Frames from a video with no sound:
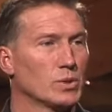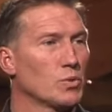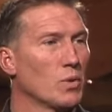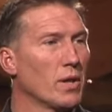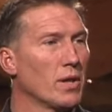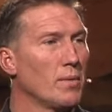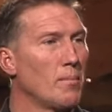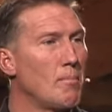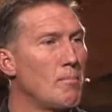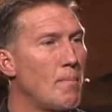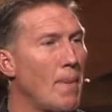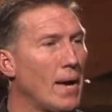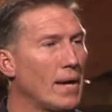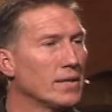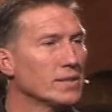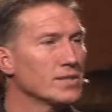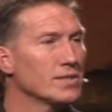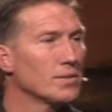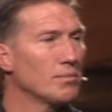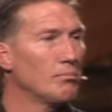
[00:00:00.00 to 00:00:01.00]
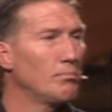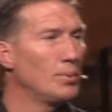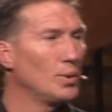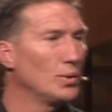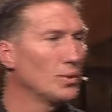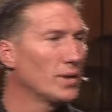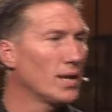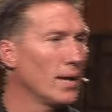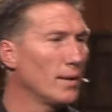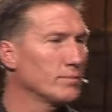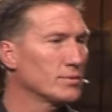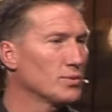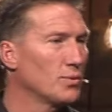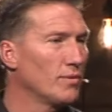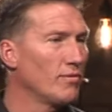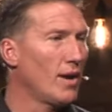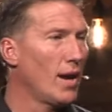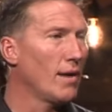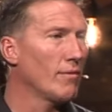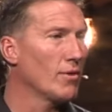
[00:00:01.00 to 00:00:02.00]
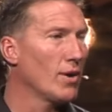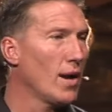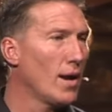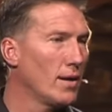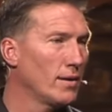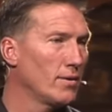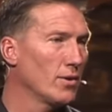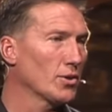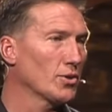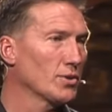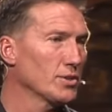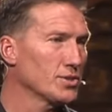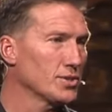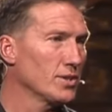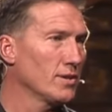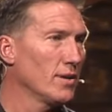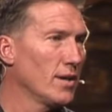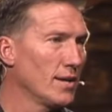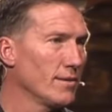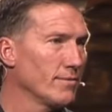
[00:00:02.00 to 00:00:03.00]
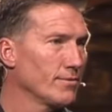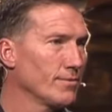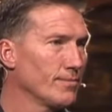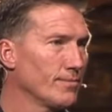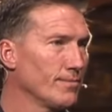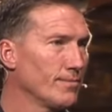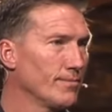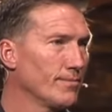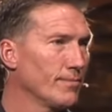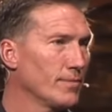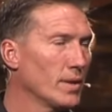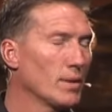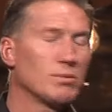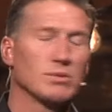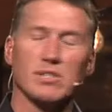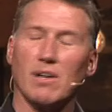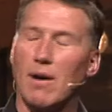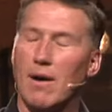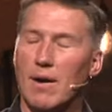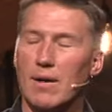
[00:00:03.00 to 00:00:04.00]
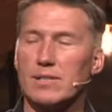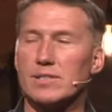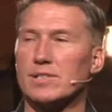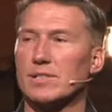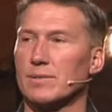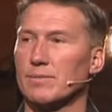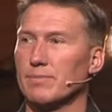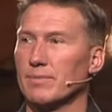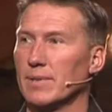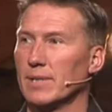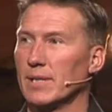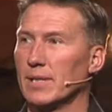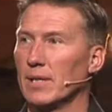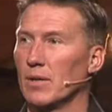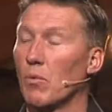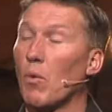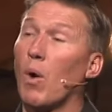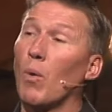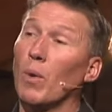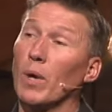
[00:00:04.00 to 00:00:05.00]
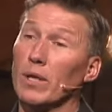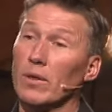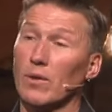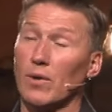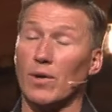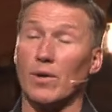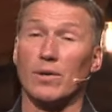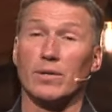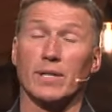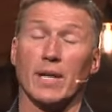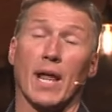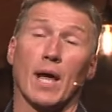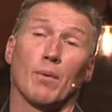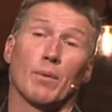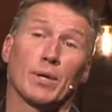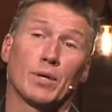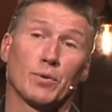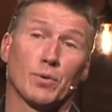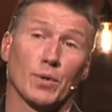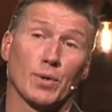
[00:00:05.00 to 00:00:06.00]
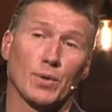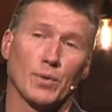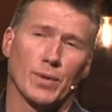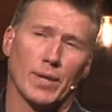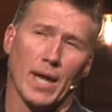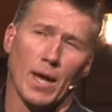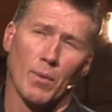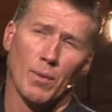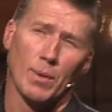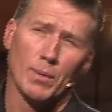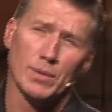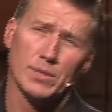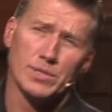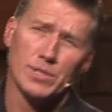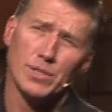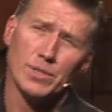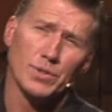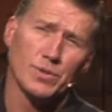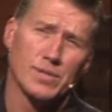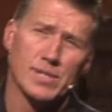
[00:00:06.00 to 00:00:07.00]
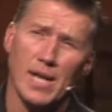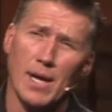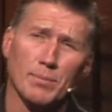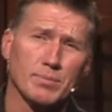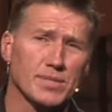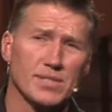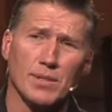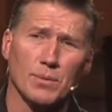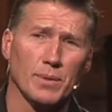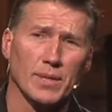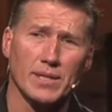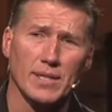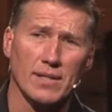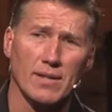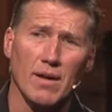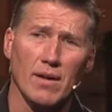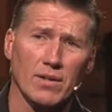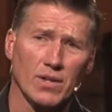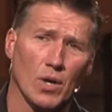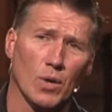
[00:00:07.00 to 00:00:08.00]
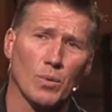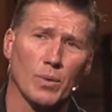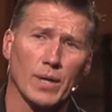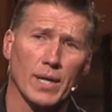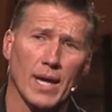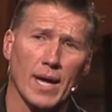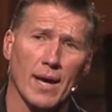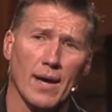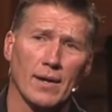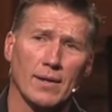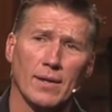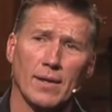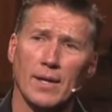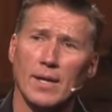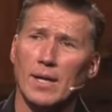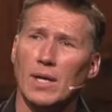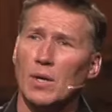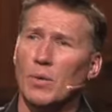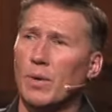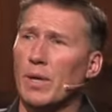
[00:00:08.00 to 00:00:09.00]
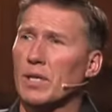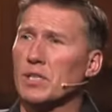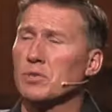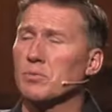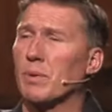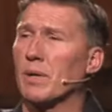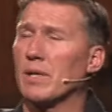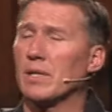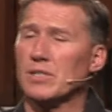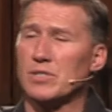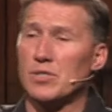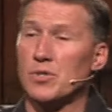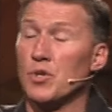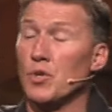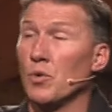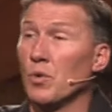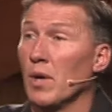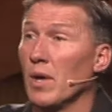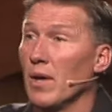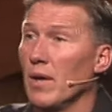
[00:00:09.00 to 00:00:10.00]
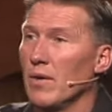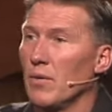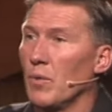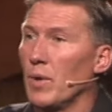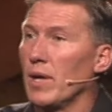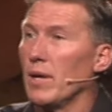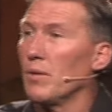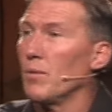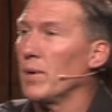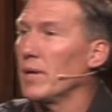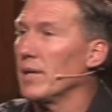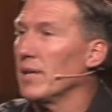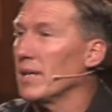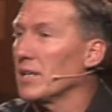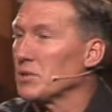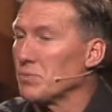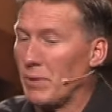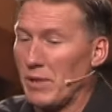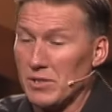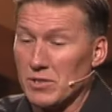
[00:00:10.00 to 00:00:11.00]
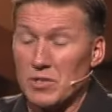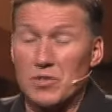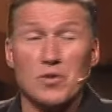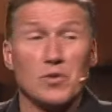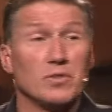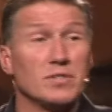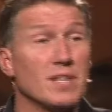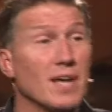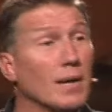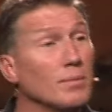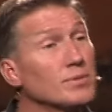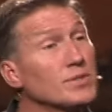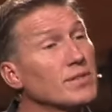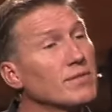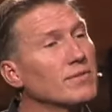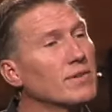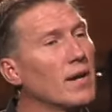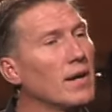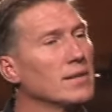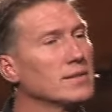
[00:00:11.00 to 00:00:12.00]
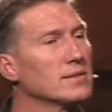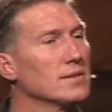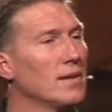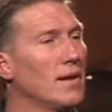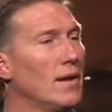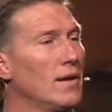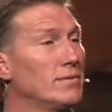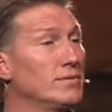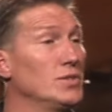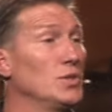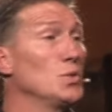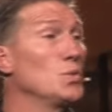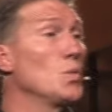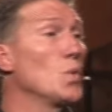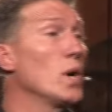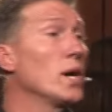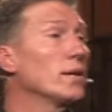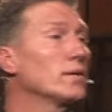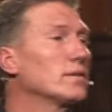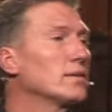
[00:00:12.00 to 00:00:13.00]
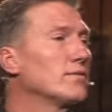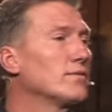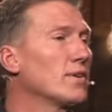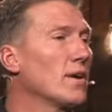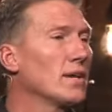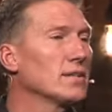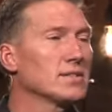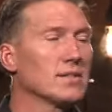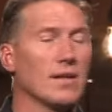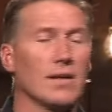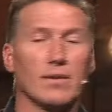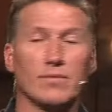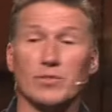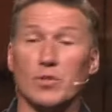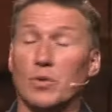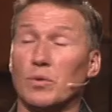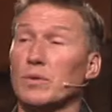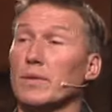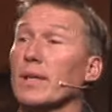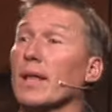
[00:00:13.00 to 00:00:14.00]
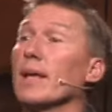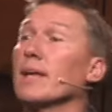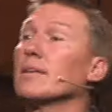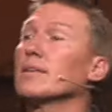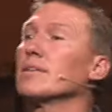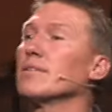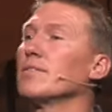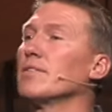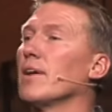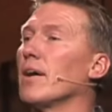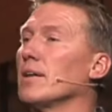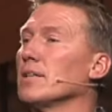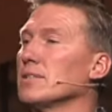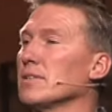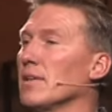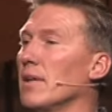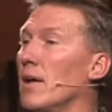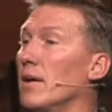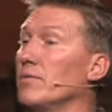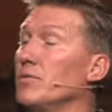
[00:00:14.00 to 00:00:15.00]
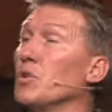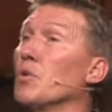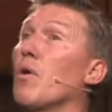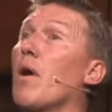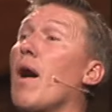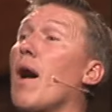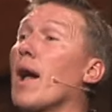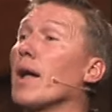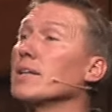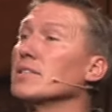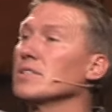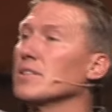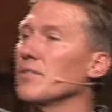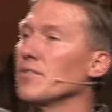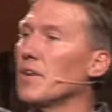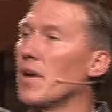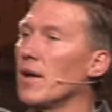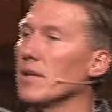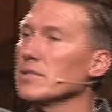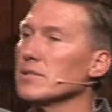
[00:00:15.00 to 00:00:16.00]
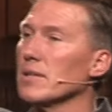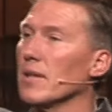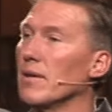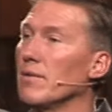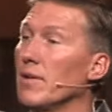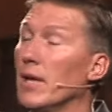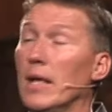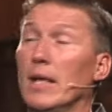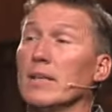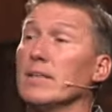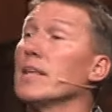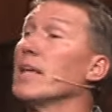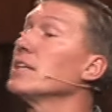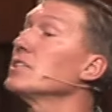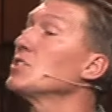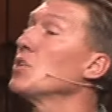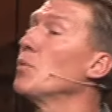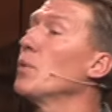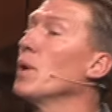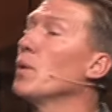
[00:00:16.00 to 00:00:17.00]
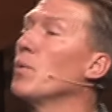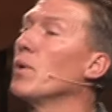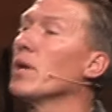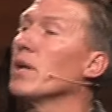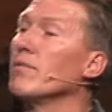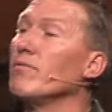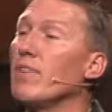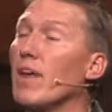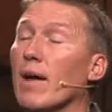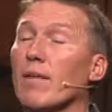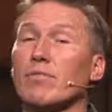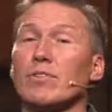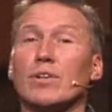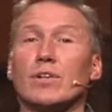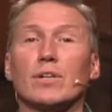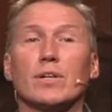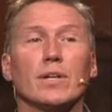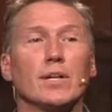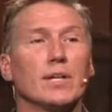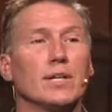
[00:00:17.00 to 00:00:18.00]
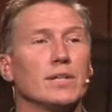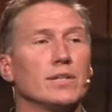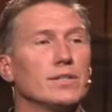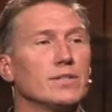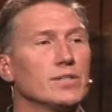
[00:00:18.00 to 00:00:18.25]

It was one of the best boot camps we've ever had in our Christian life. It was awesome what we learned and how we grew and how we went to new depths that we did not know we had. We experienced new, we, we experienced new depths of God's love, new width of God's love, new length of God's love, new heights of God's love, things that we would have never